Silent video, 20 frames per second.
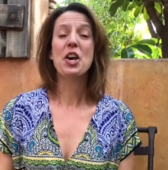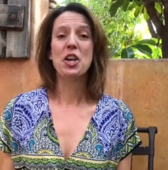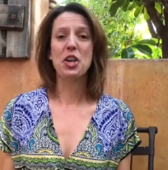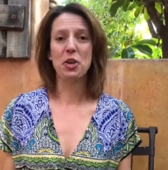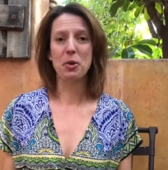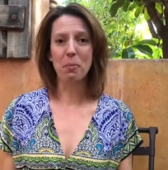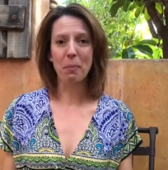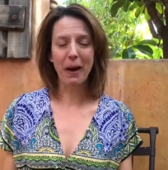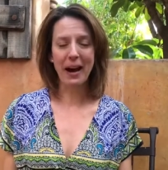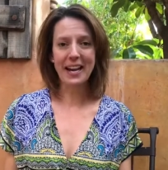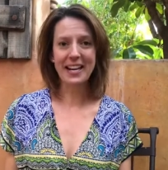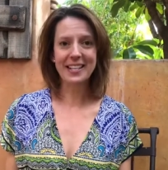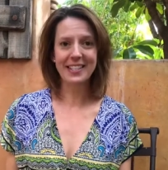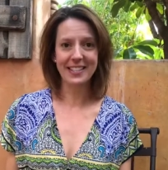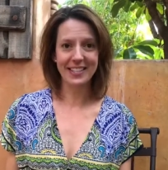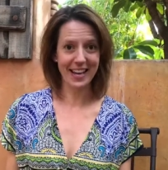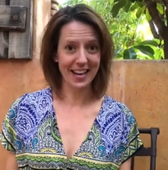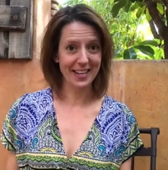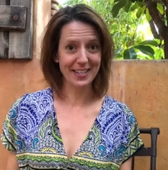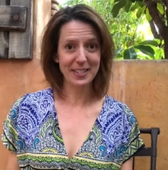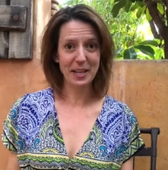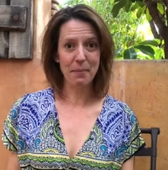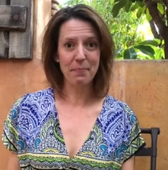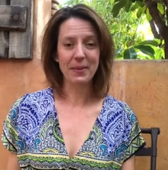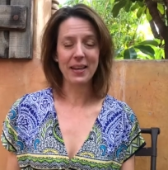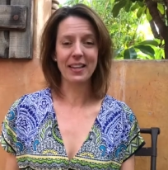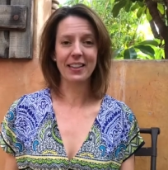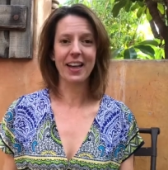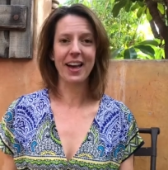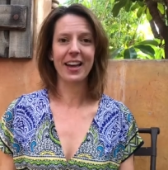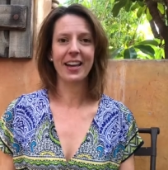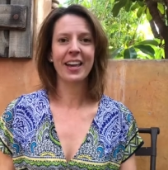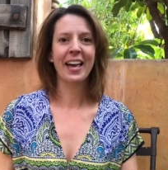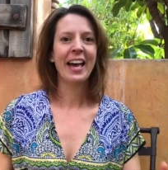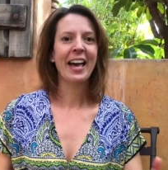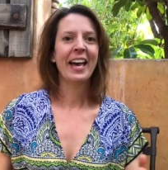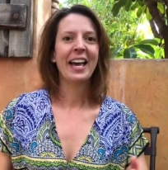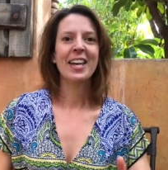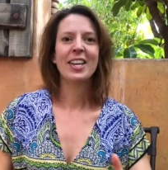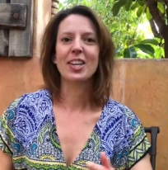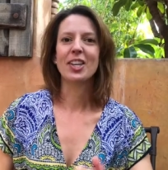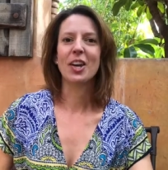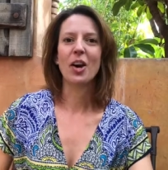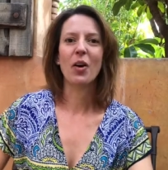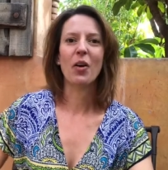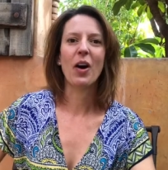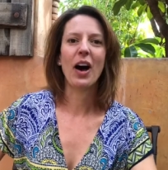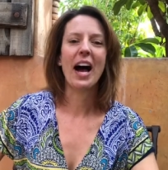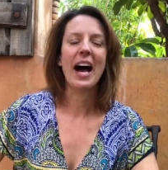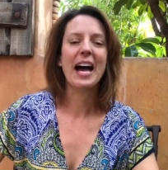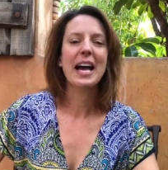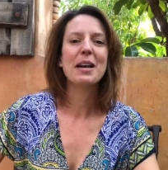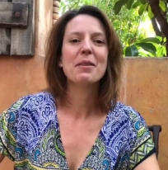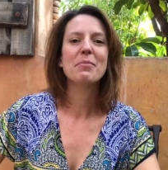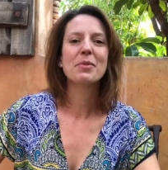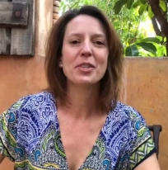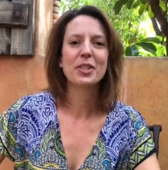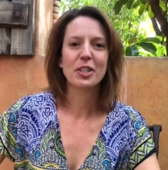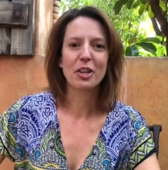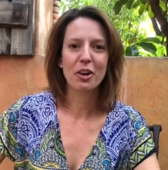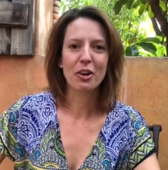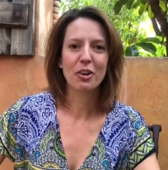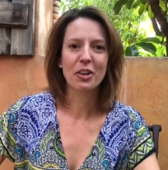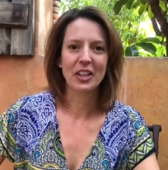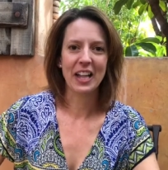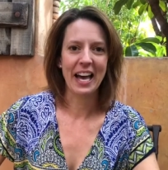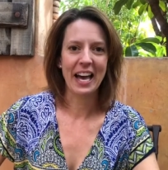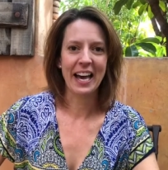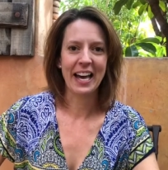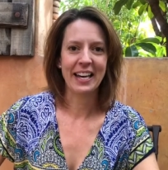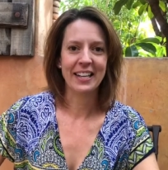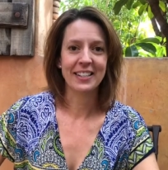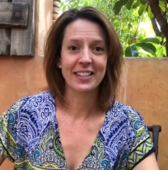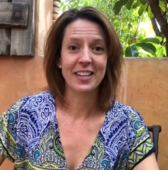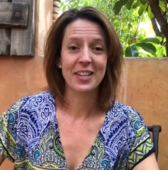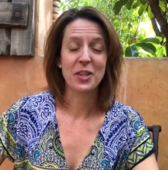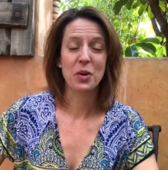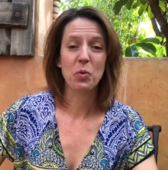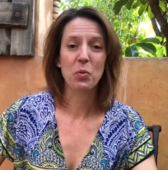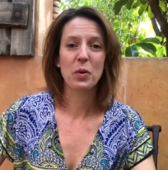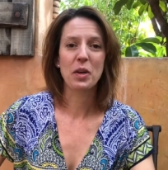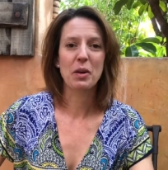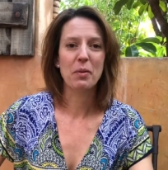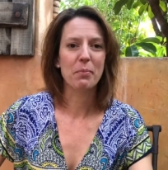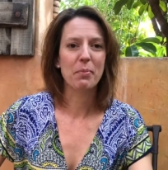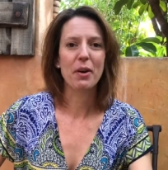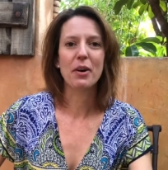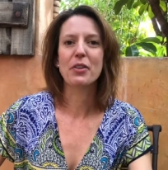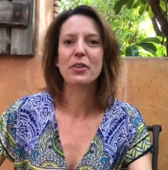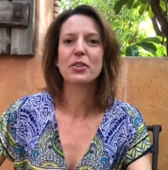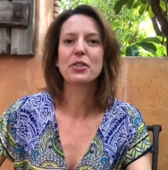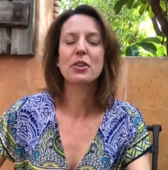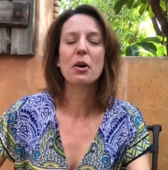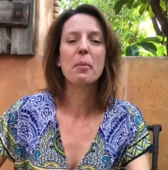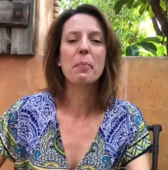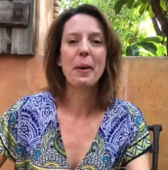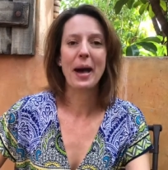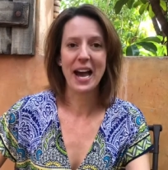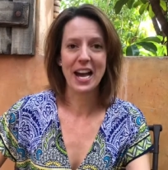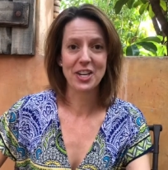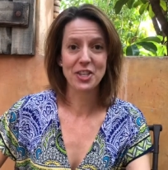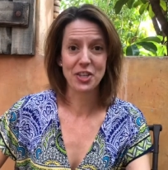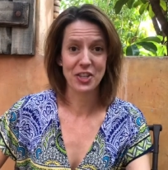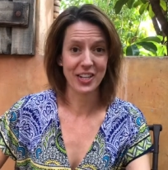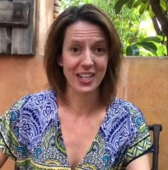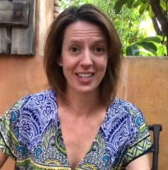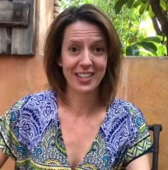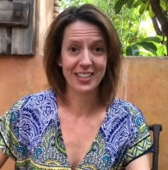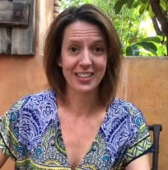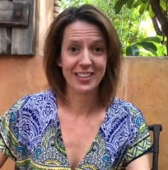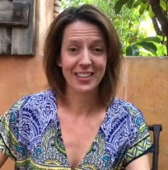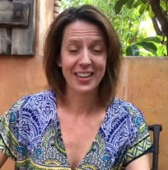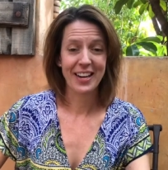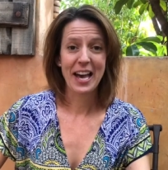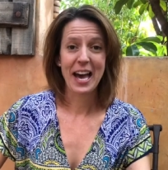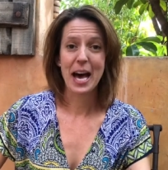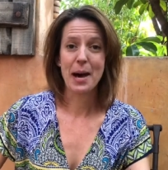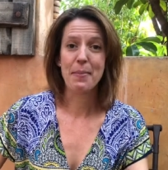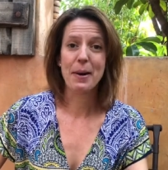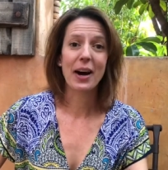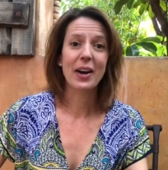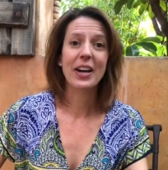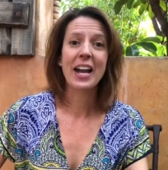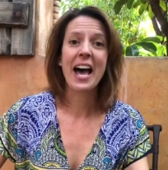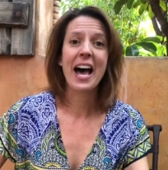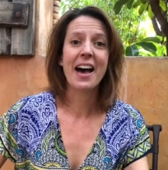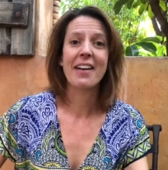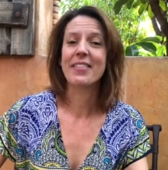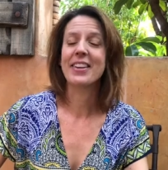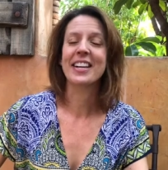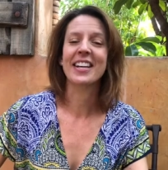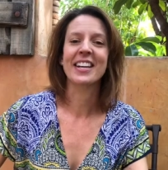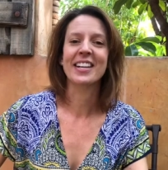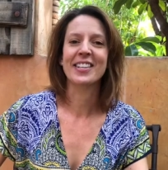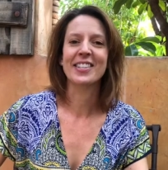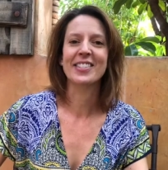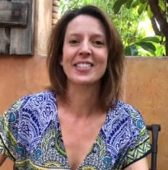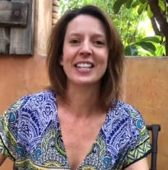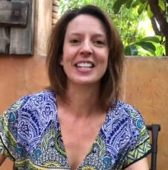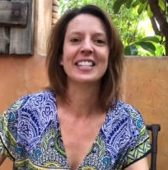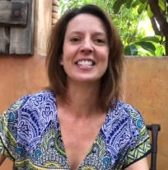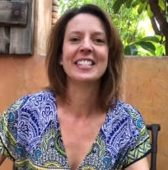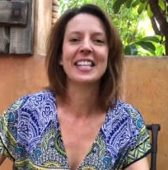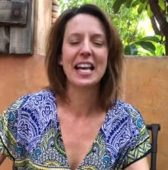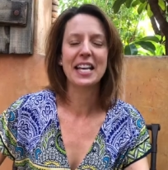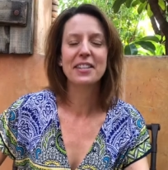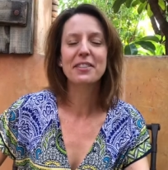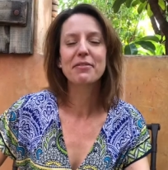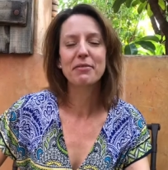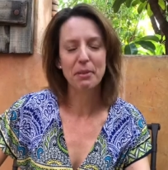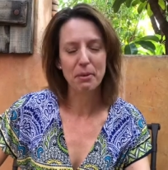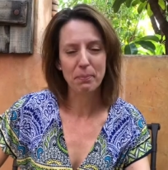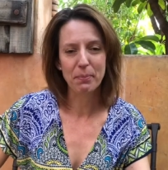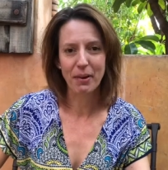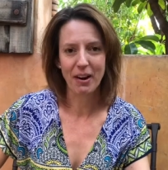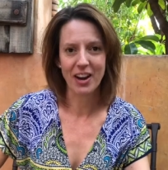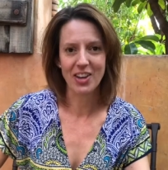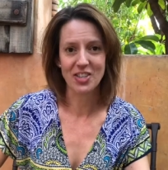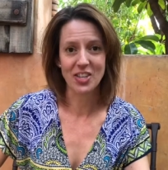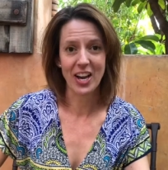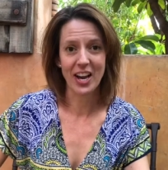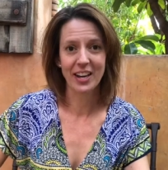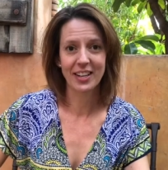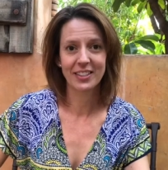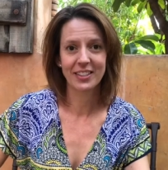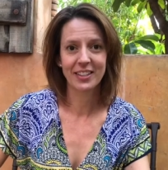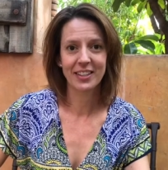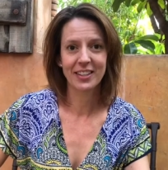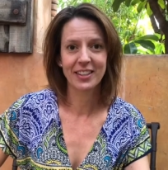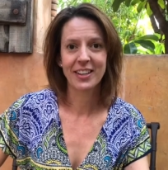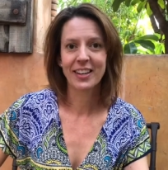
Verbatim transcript: You might say something like, you know, I am so glad that we are both so passionate about having a successful project